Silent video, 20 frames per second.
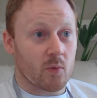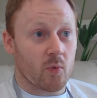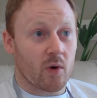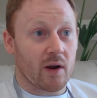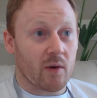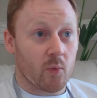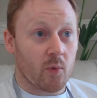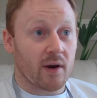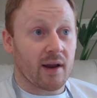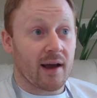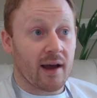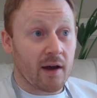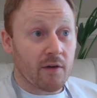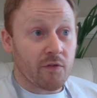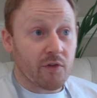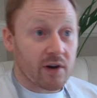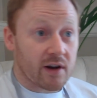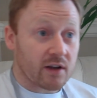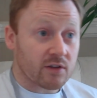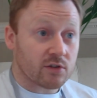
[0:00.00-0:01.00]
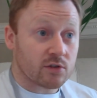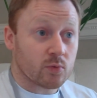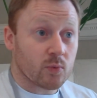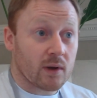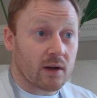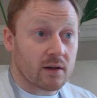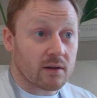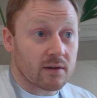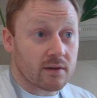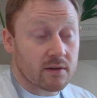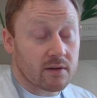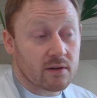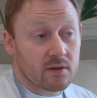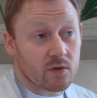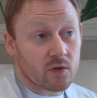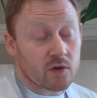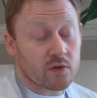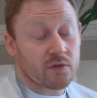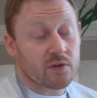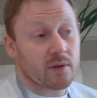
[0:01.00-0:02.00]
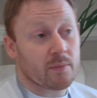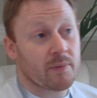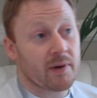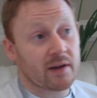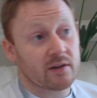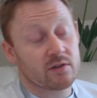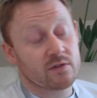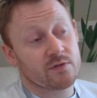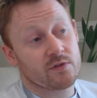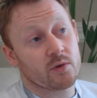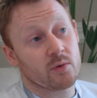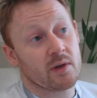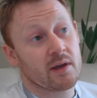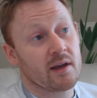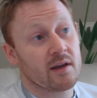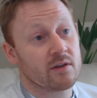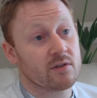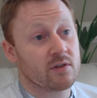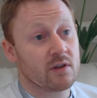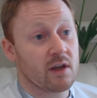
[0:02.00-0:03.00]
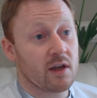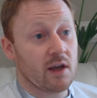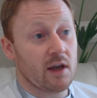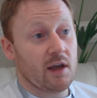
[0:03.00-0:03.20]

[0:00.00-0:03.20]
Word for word: what what I have realised as well over the past few years